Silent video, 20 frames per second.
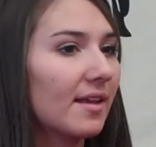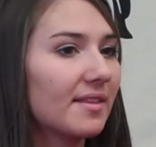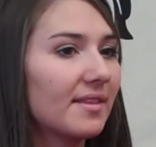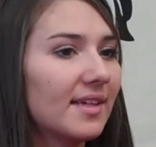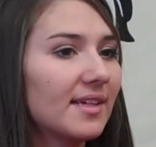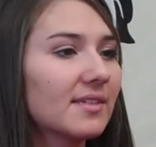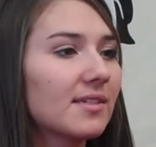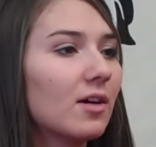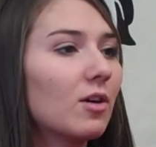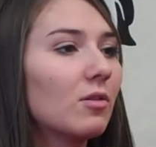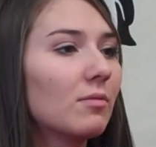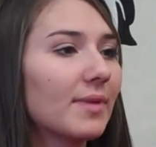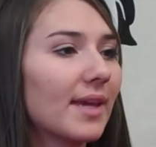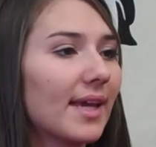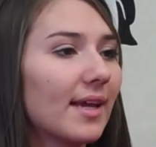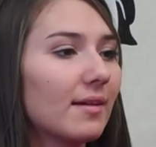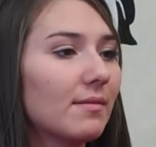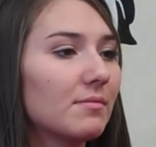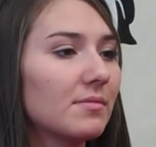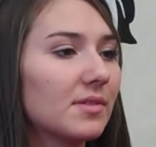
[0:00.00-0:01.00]
These home
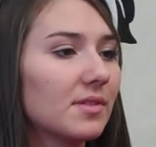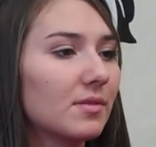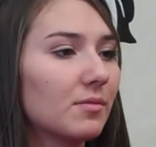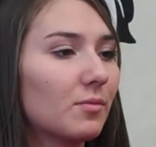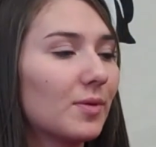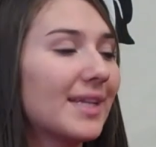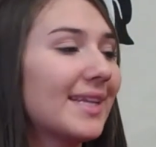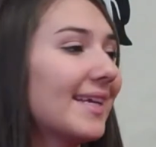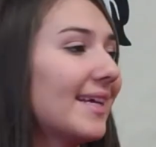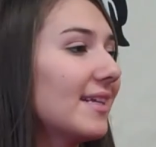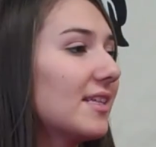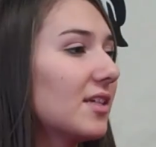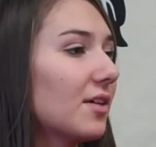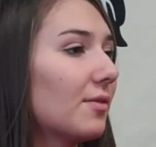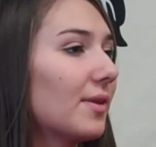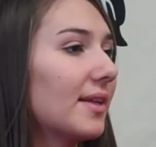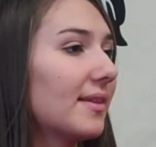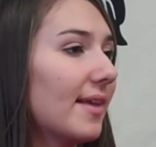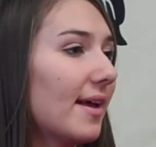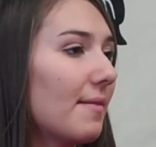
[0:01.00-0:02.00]
games, we need to
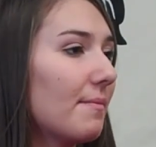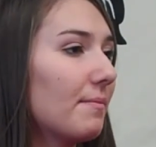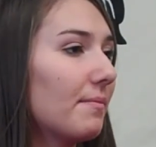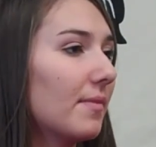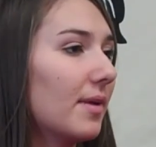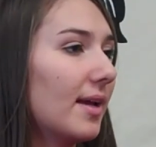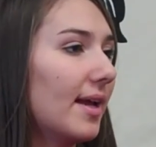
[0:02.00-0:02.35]
win them.